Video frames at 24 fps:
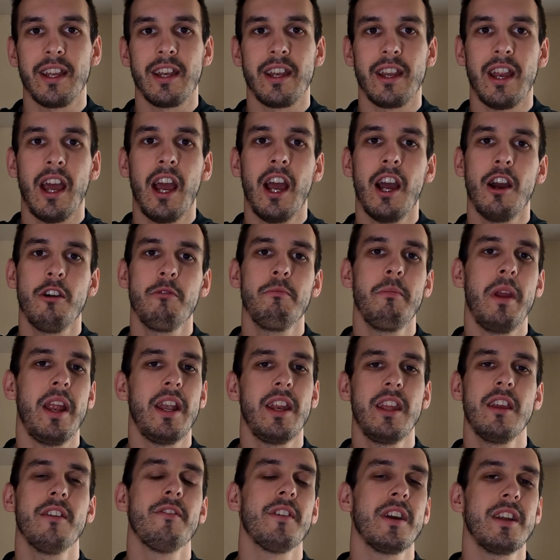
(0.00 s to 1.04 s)
and how
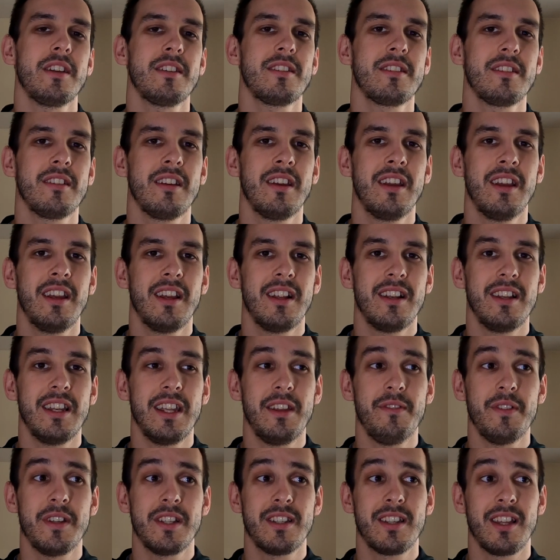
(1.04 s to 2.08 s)
many of us
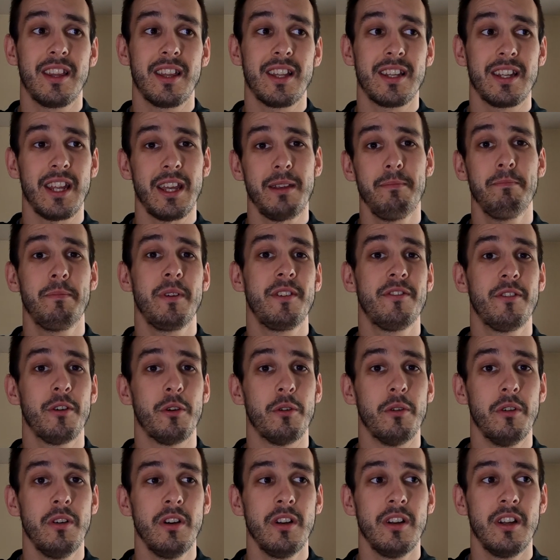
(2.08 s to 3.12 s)
leave it till the night
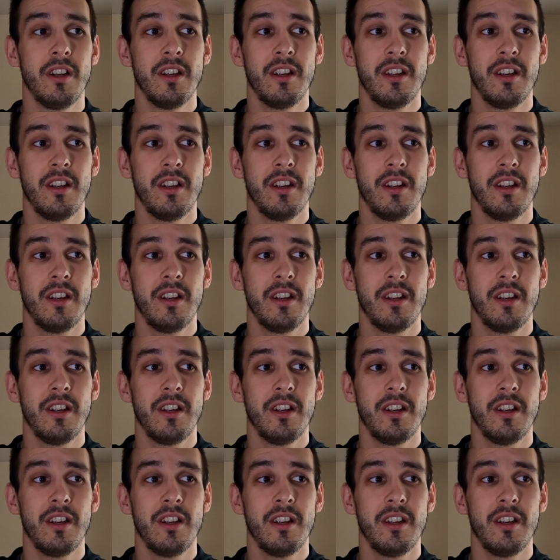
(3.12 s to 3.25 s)
before